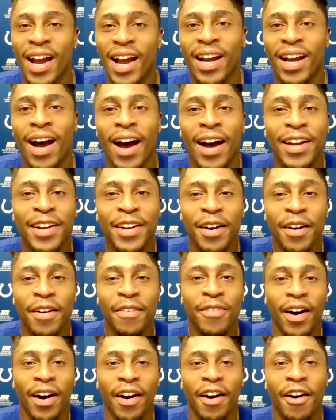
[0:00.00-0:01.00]
kind of
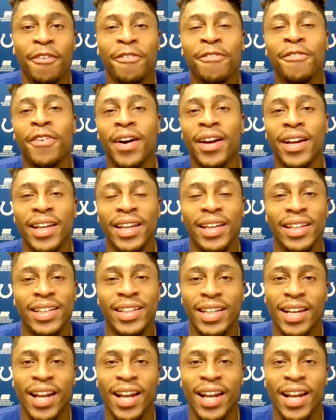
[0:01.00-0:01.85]
a, a funny,